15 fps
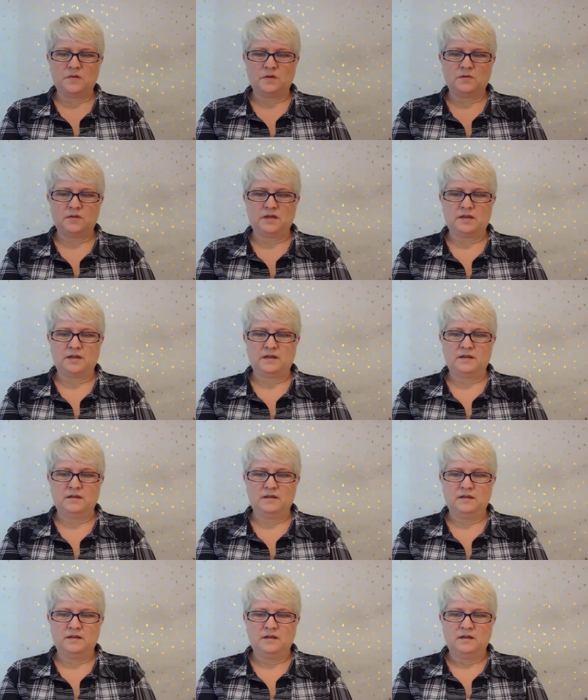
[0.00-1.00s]
Okay.
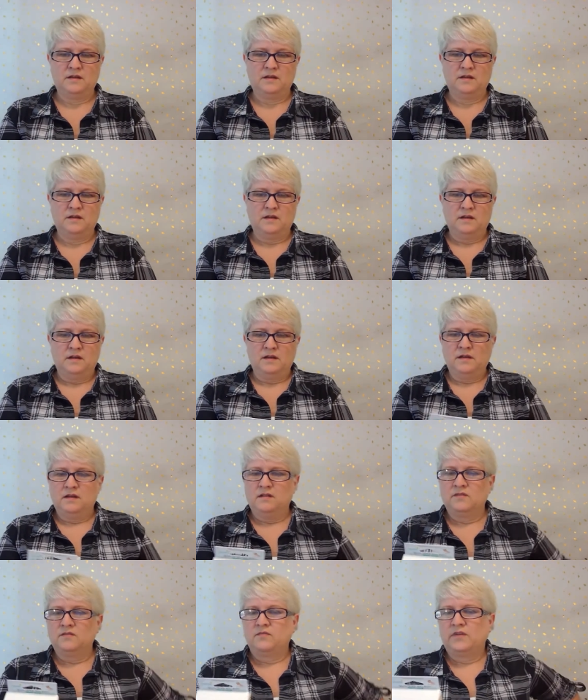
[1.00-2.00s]

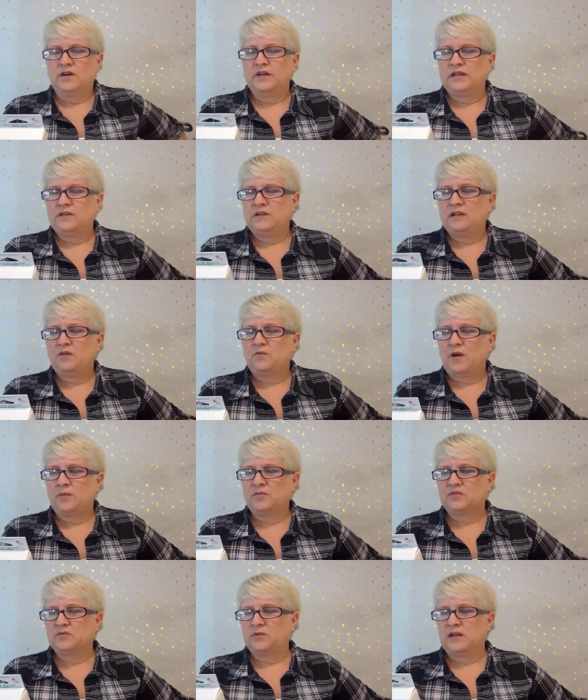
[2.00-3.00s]
This very unique web
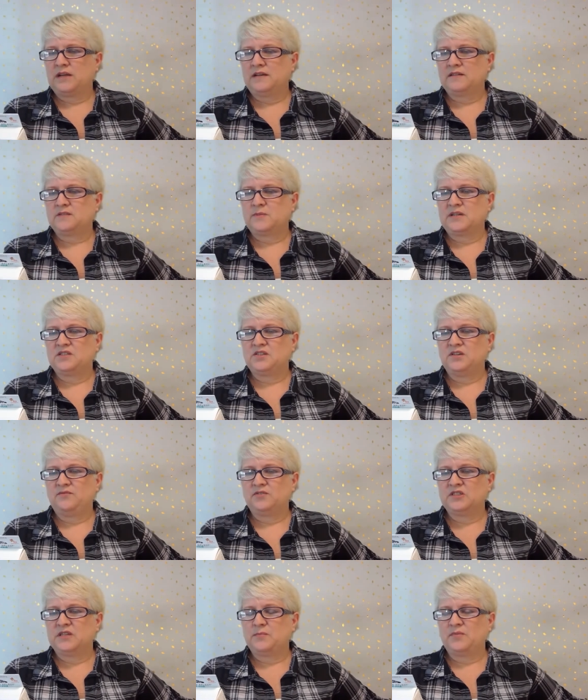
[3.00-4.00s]
was created especially
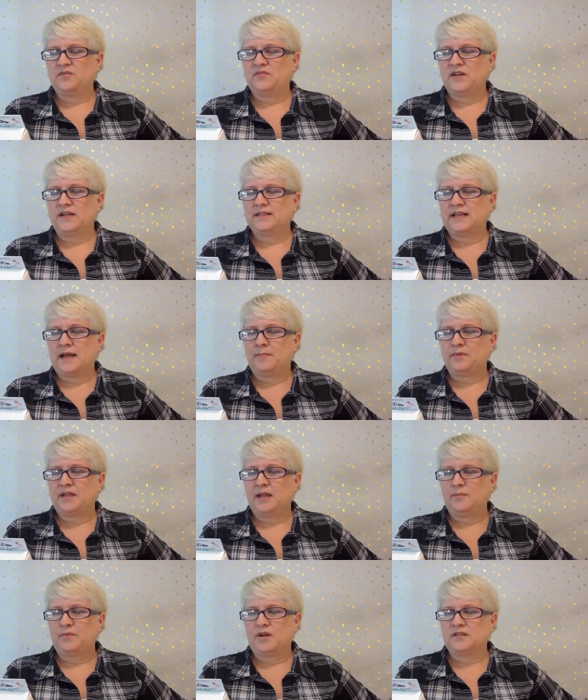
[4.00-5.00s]
for simplifying the
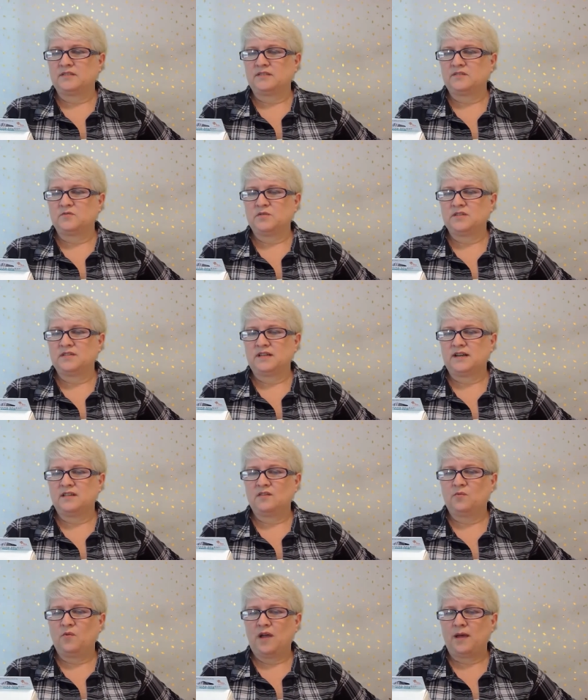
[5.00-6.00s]
applique process. One side
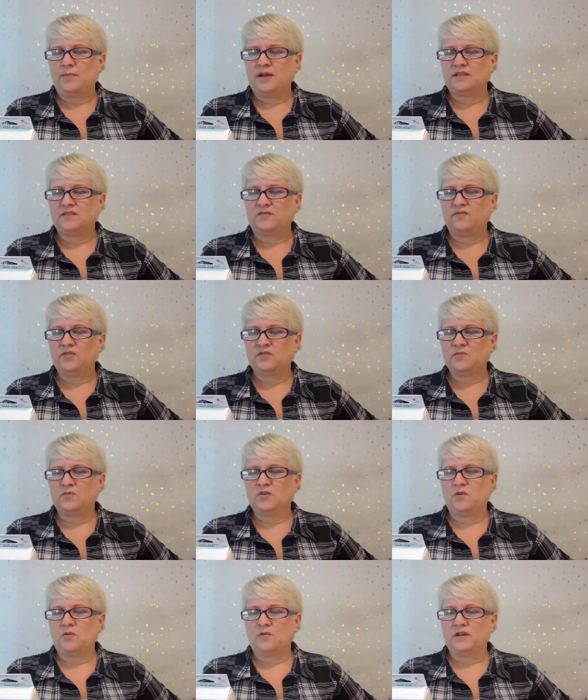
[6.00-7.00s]
of the web has a
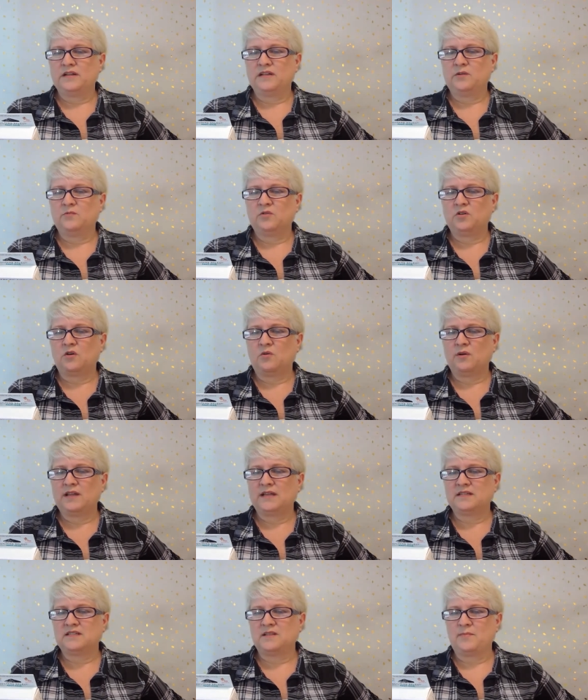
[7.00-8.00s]
fusible coating and will go
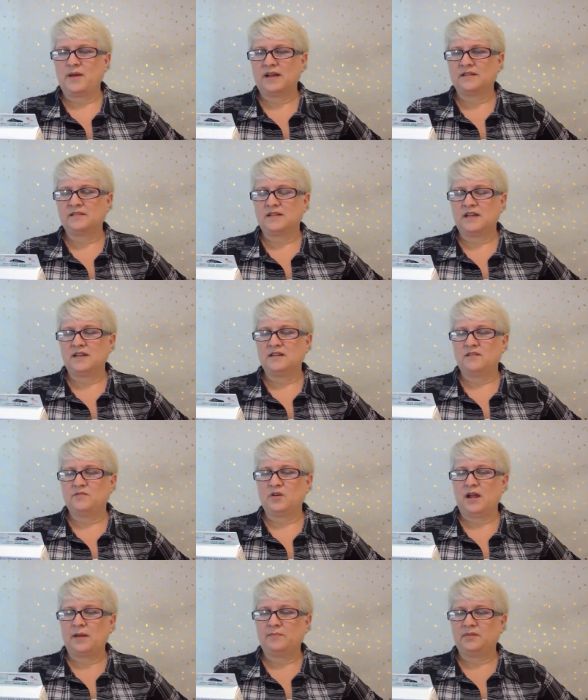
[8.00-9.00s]
against the backside of
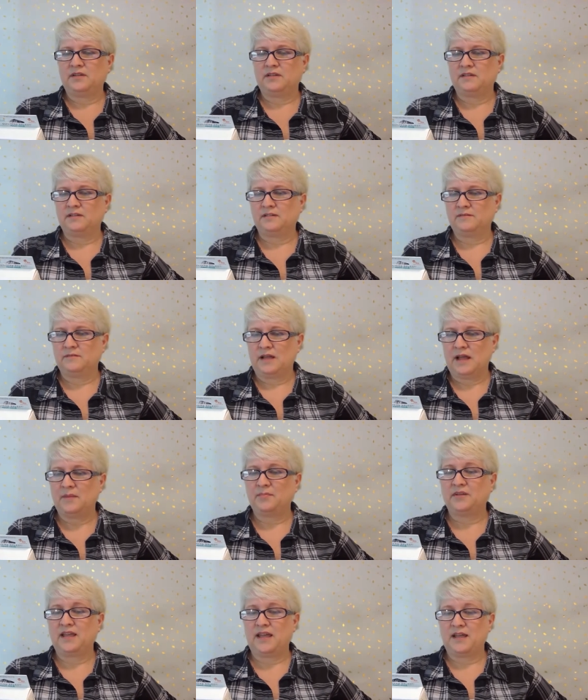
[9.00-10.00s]
your applique,
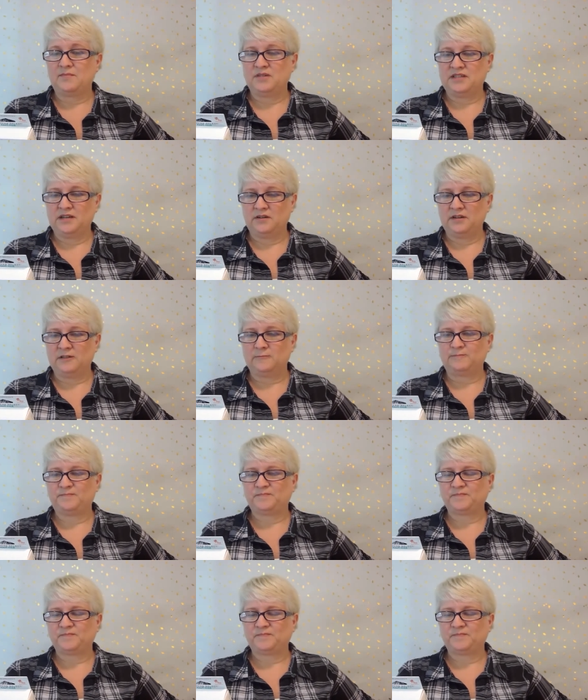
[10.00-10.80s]
applique material.